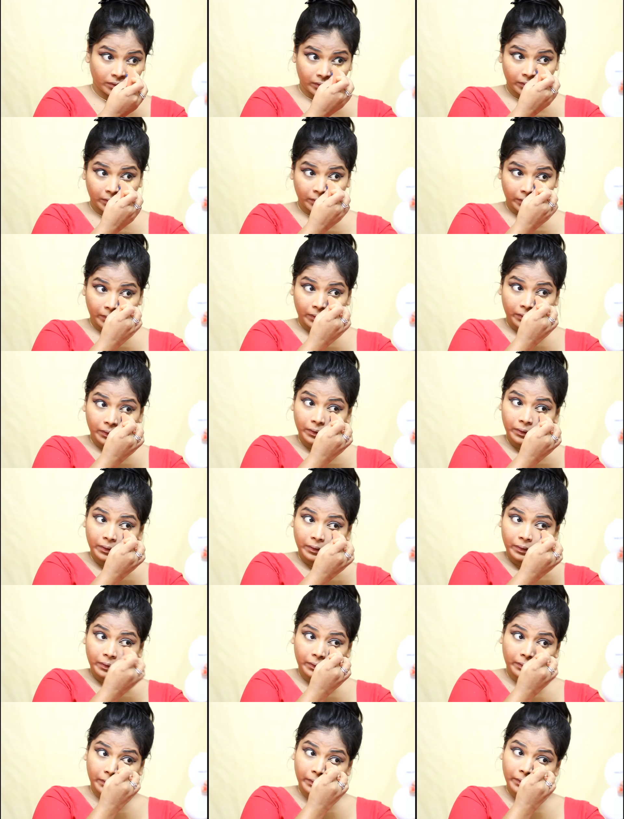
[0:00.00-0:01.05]

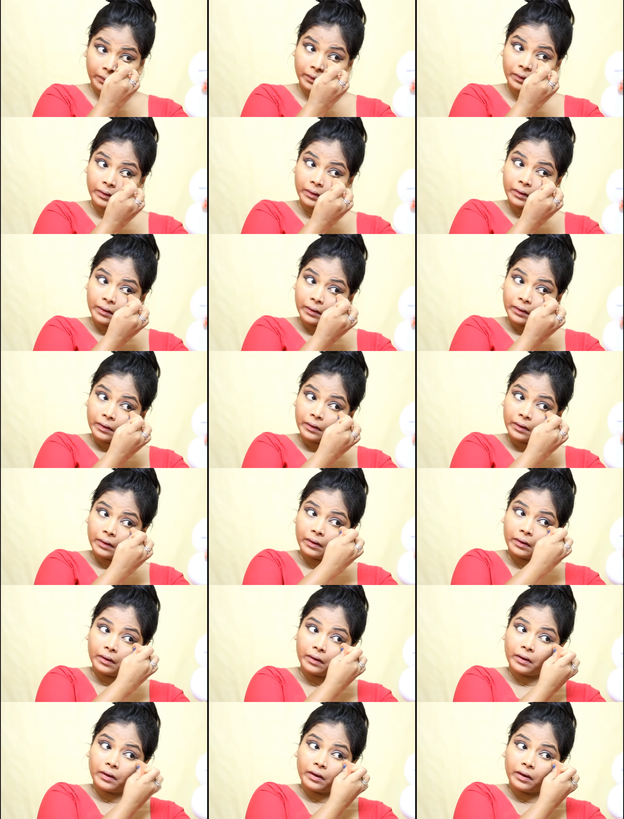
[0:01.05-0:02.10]

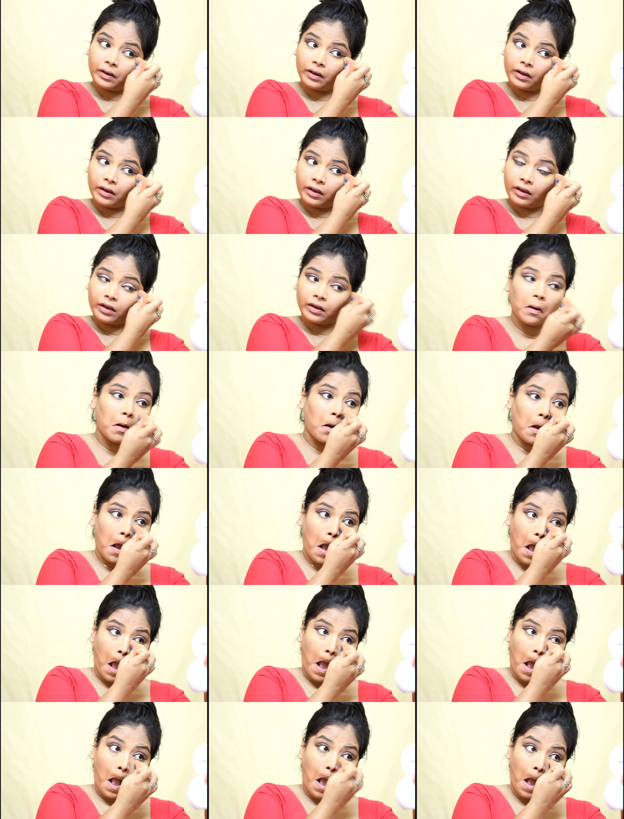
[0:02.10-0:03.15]

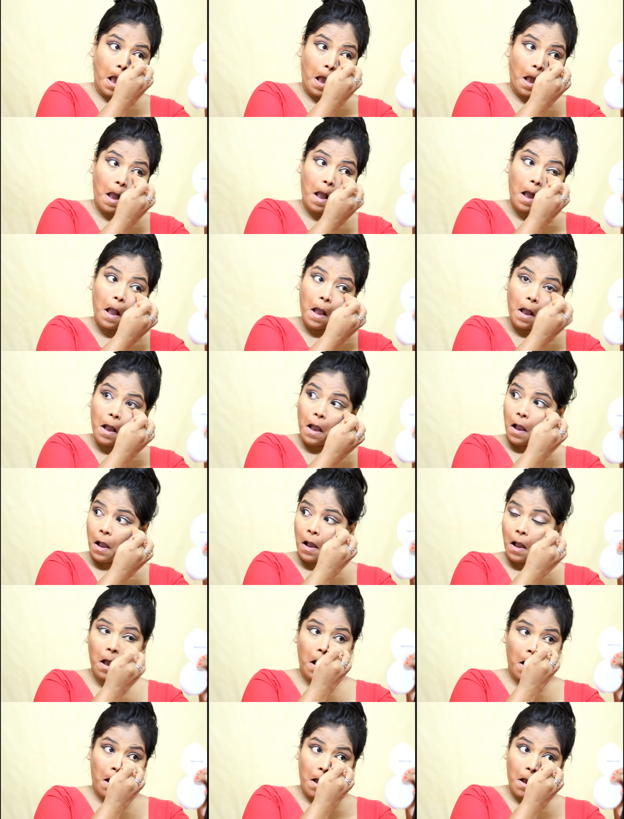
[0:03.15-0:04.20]

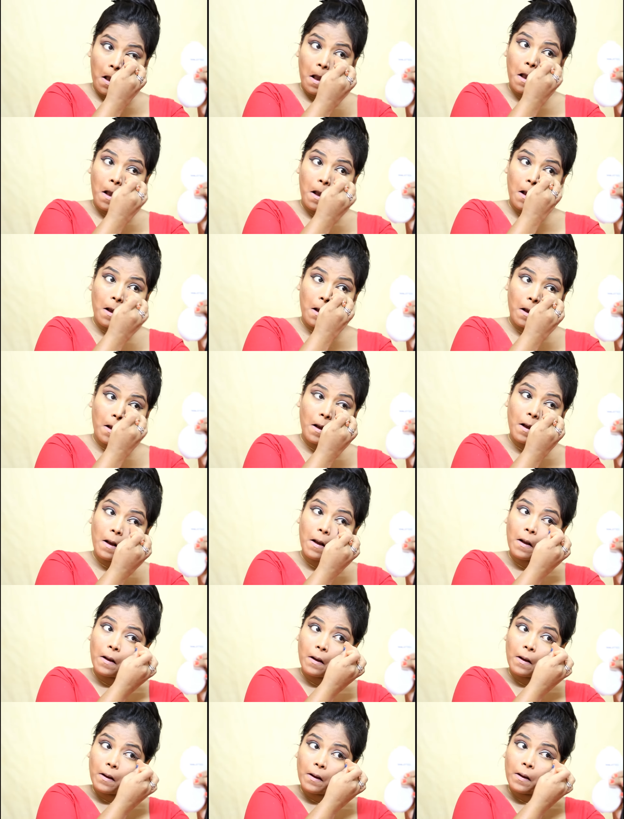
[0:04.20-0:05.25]

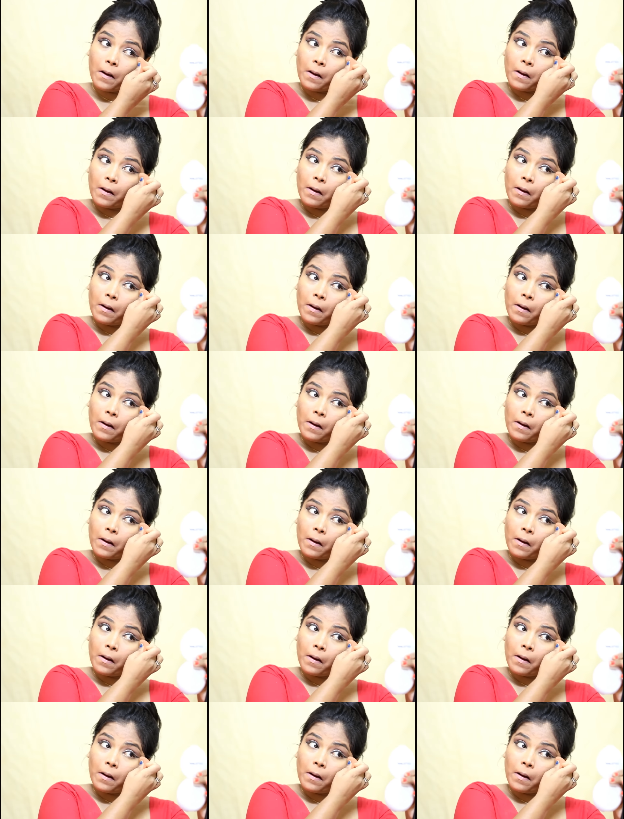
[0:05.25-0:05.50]
[no speech]